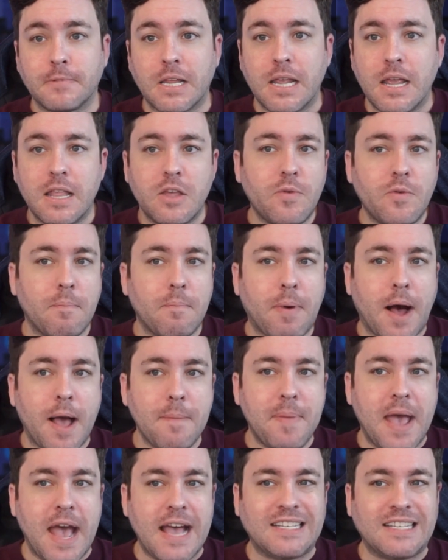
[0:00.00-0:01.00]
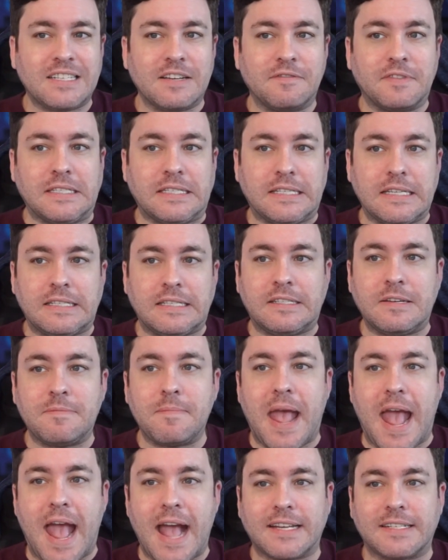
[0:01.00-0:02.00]
Anyway, bypass of
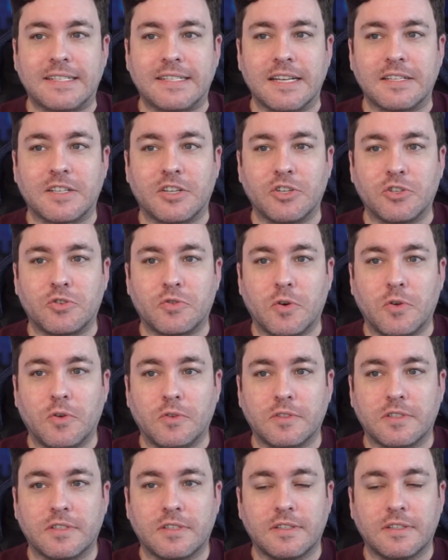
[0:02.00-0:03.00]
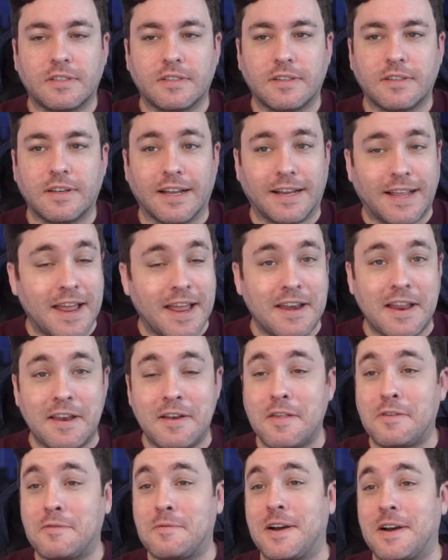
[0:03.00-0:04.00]
system access controls. Again,
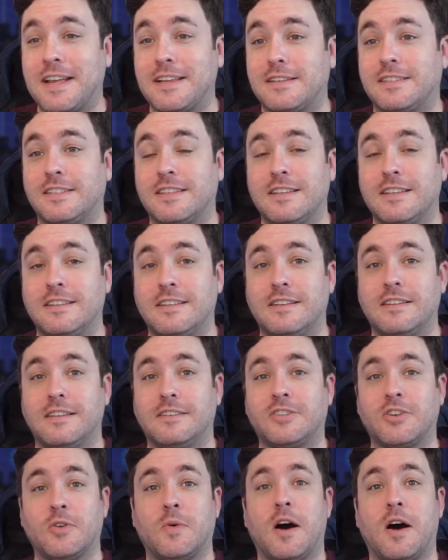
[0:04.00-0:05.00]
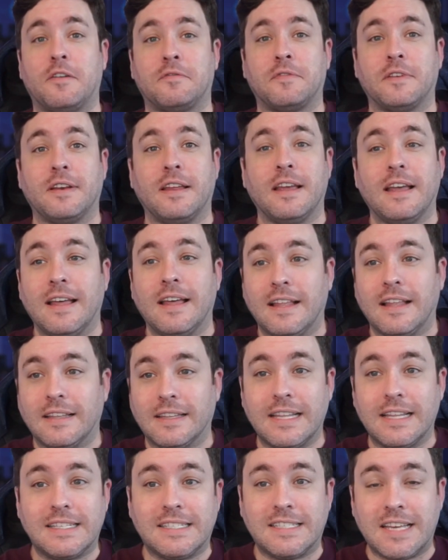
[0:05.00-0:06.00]
another one I see so often.
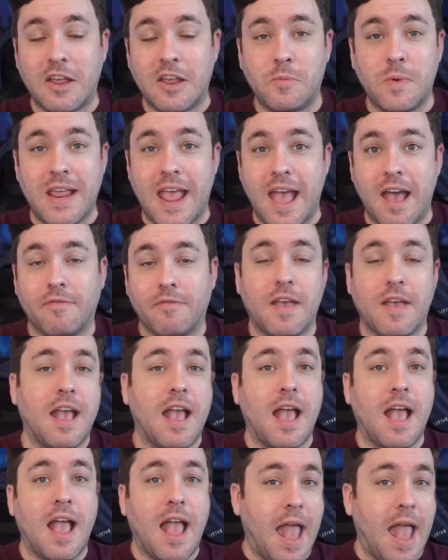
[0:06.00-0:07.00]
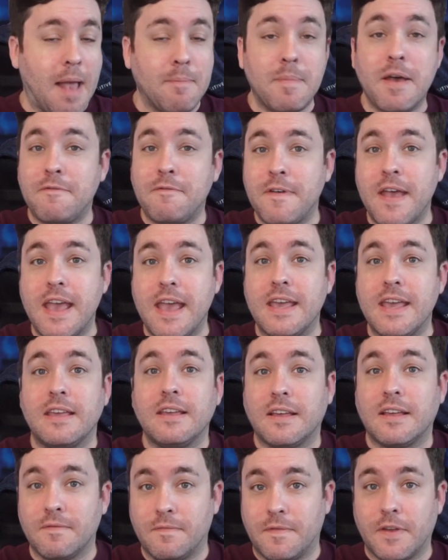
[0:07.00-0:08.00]
Let's say we have
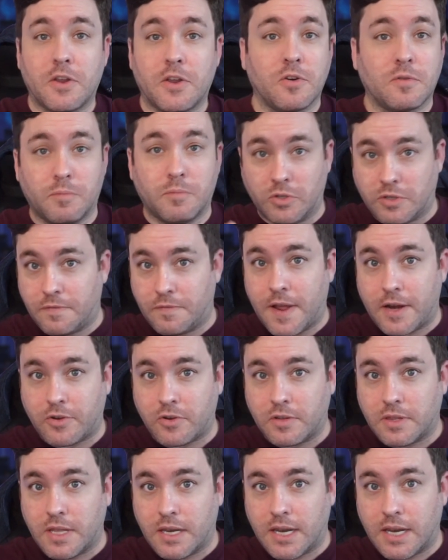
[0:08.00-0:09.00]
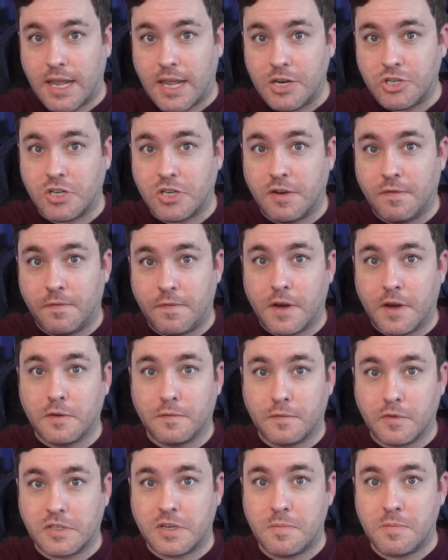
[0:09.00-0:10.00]
MFA configured, multi-factor authentication
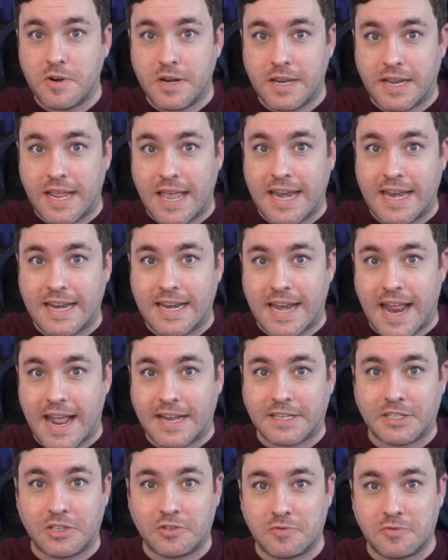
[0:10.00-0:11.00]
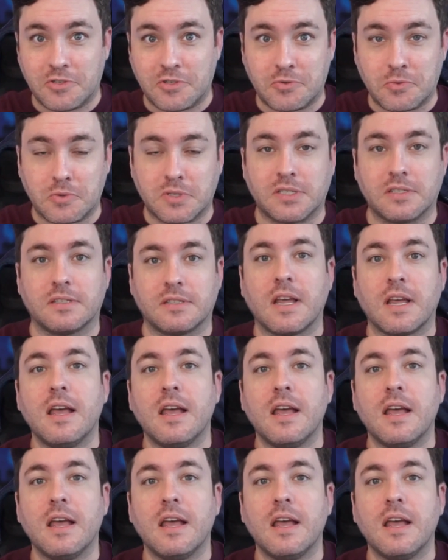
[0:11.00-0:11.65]
configured for someone to get in and access resources.